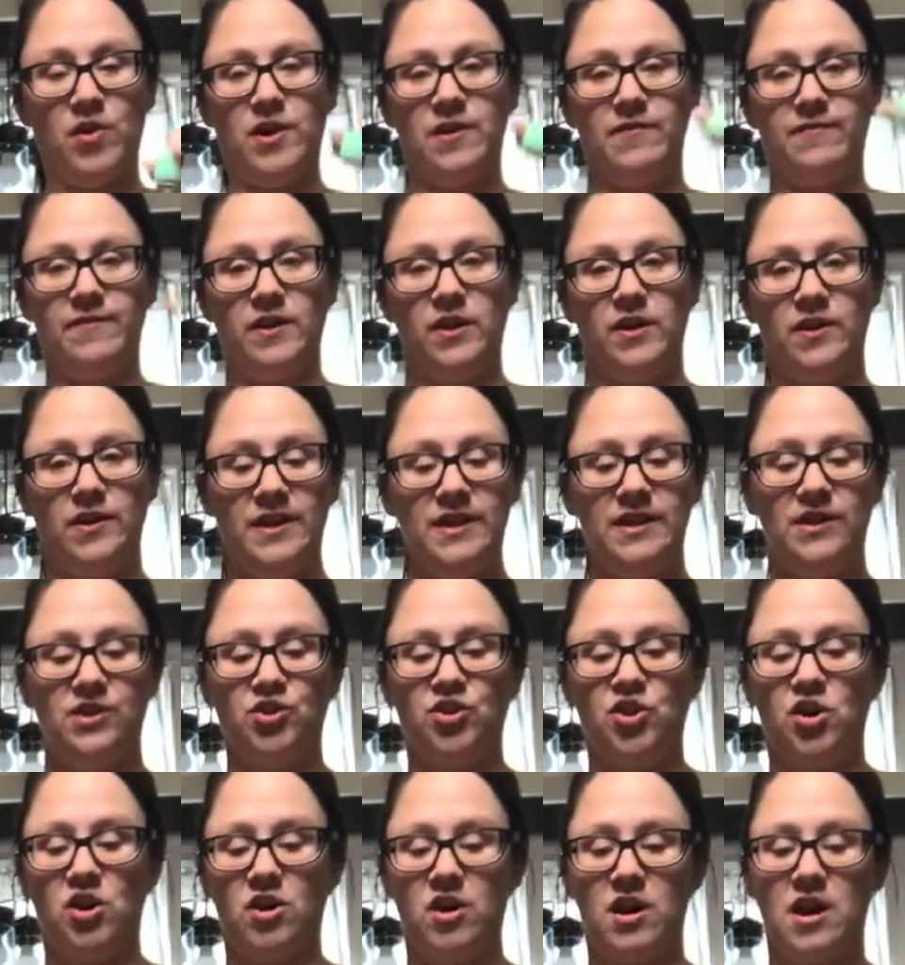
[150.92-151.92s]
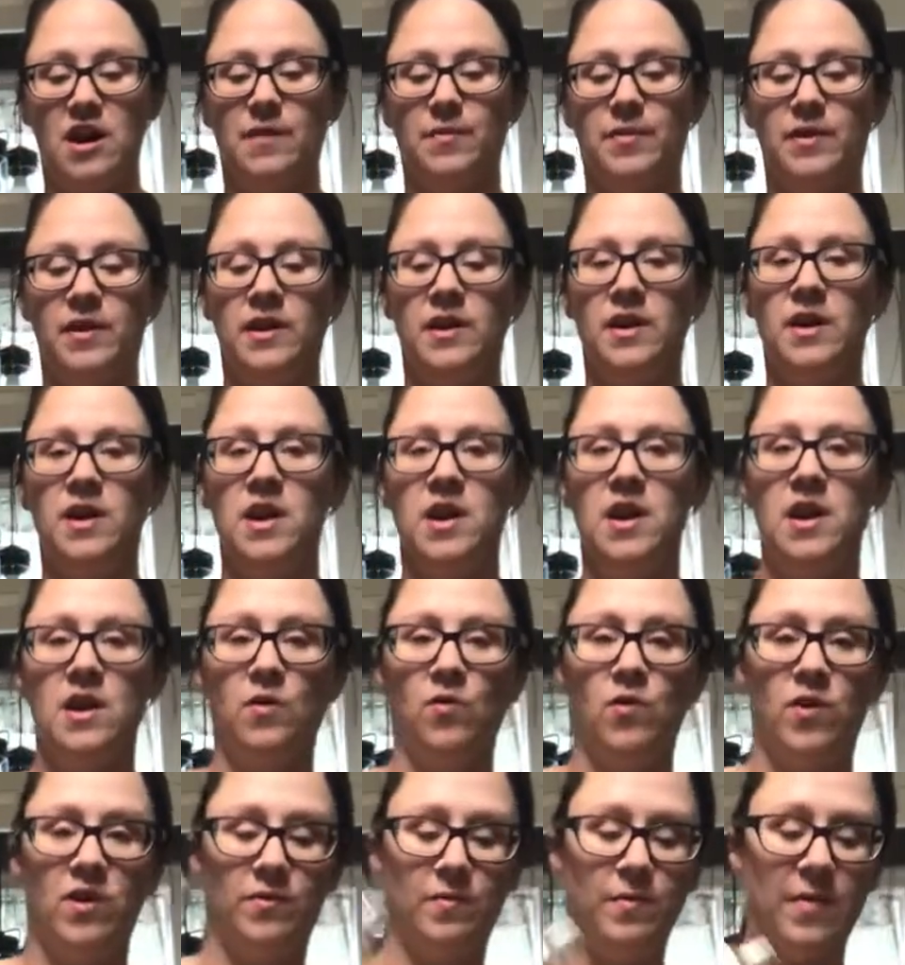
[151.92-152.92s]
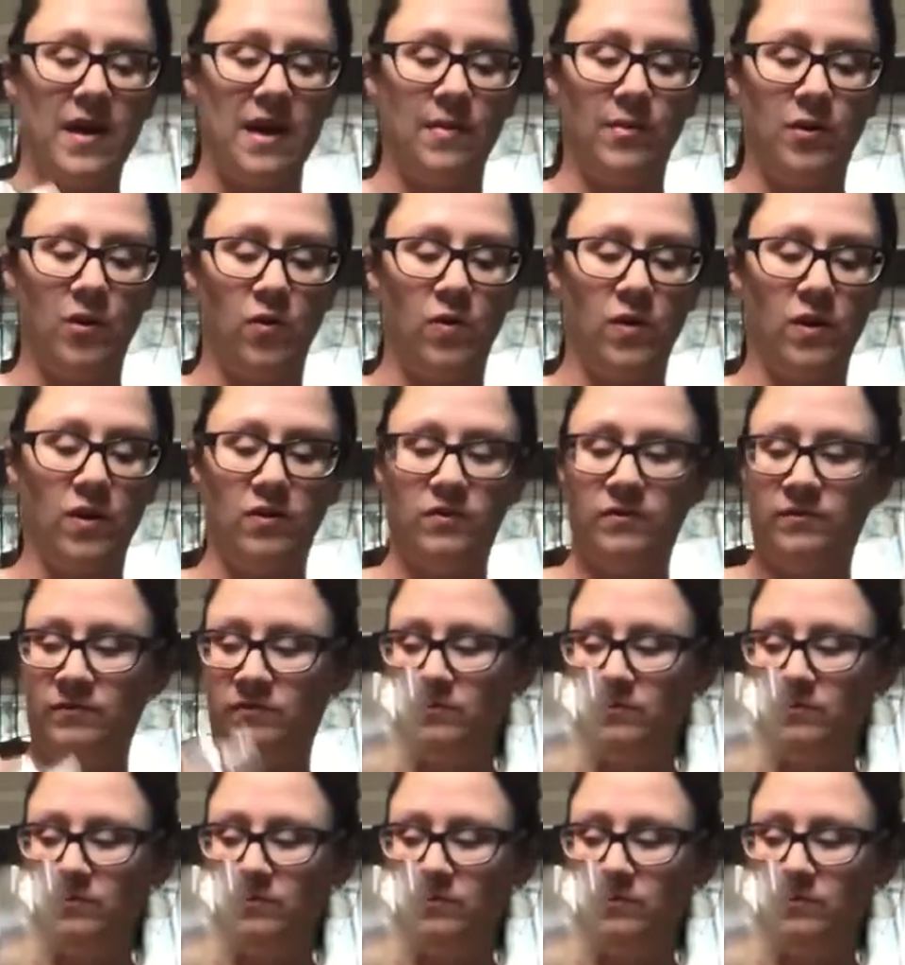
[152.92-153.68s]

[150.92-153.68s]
fill this jar up with baby oil.